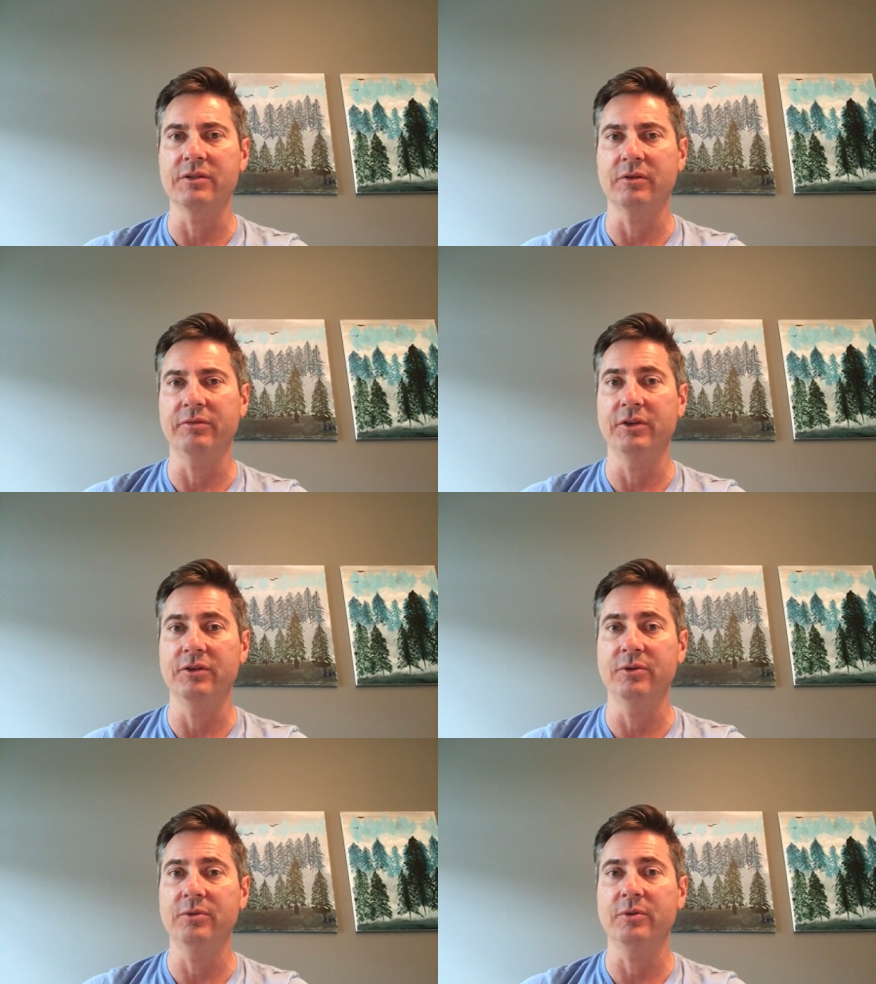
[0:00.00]
So if you
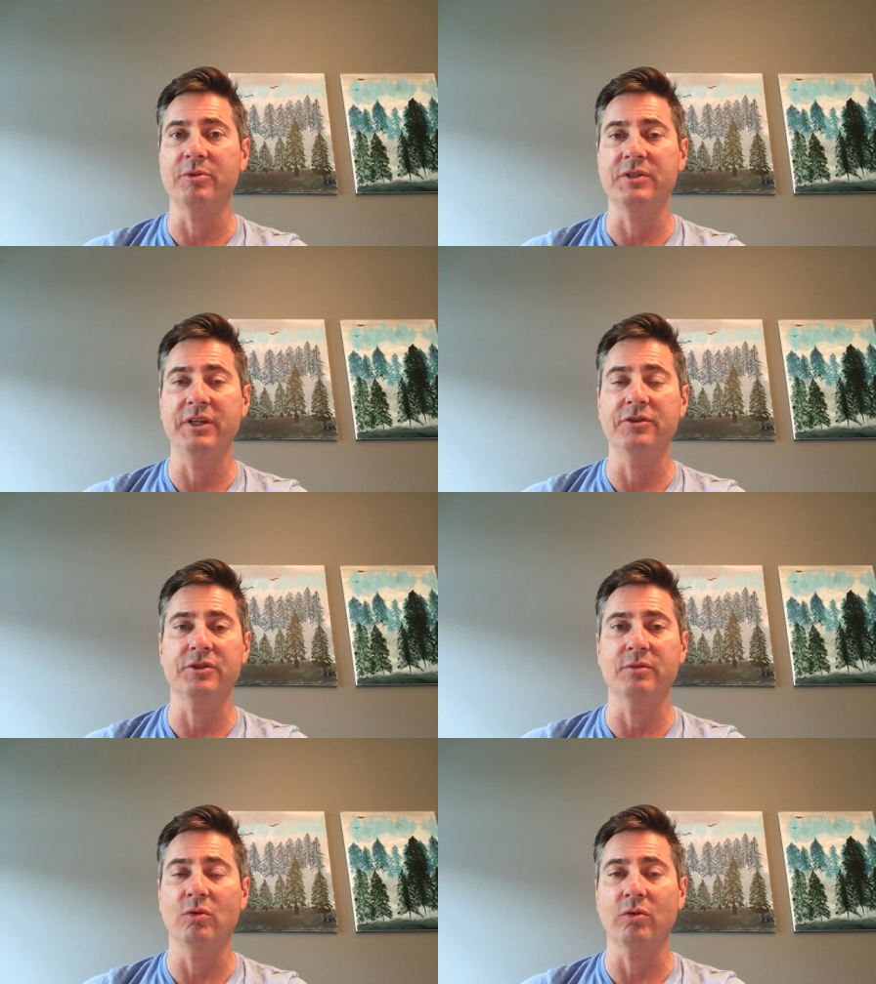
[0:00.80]
do the procedure
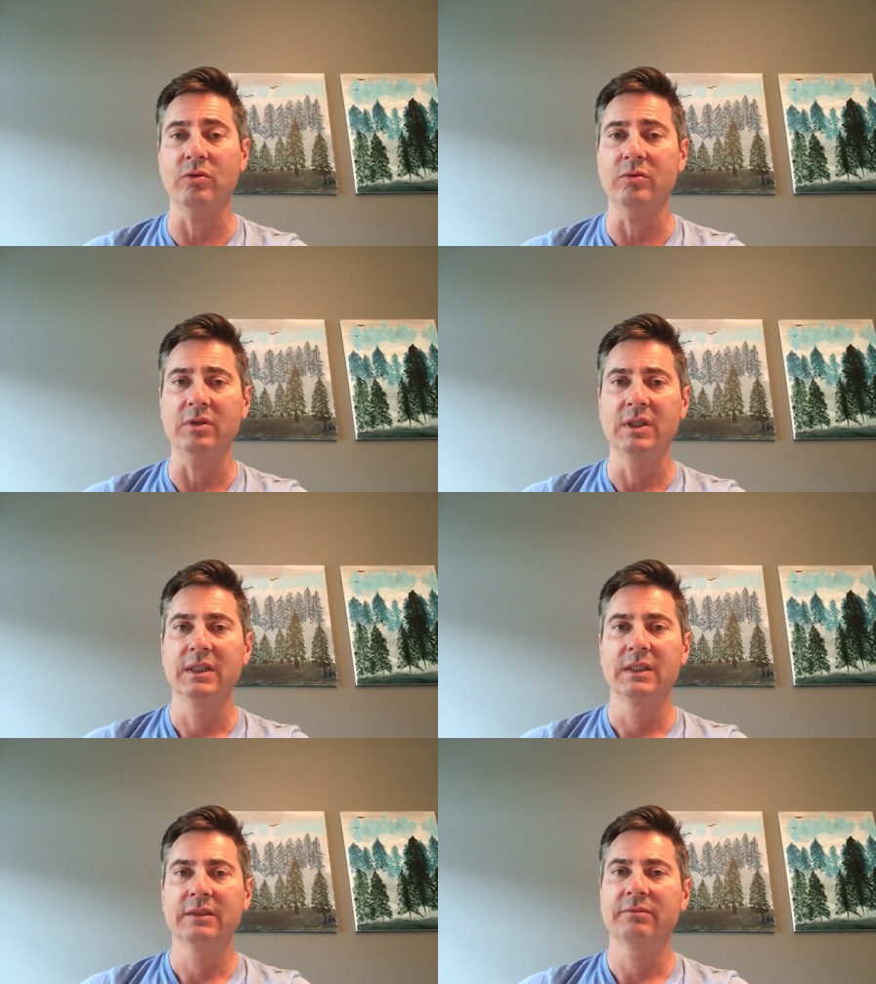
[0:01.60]
tomorrow,
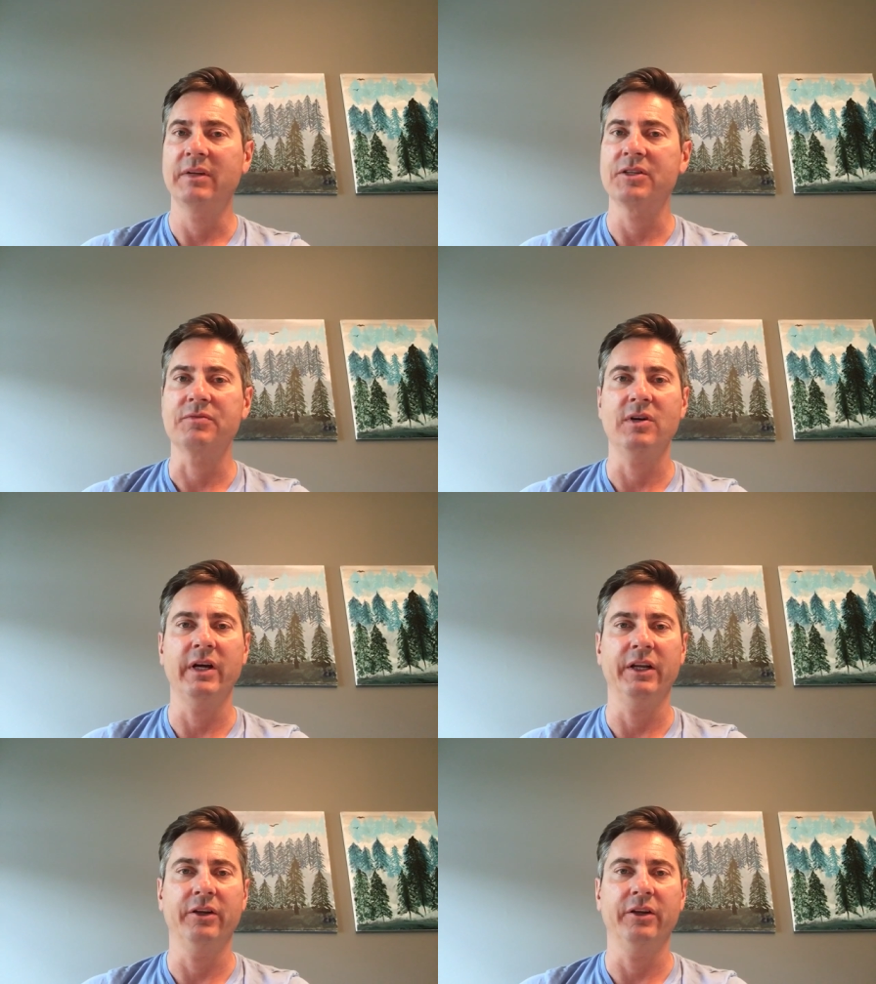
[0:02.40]
that's fine.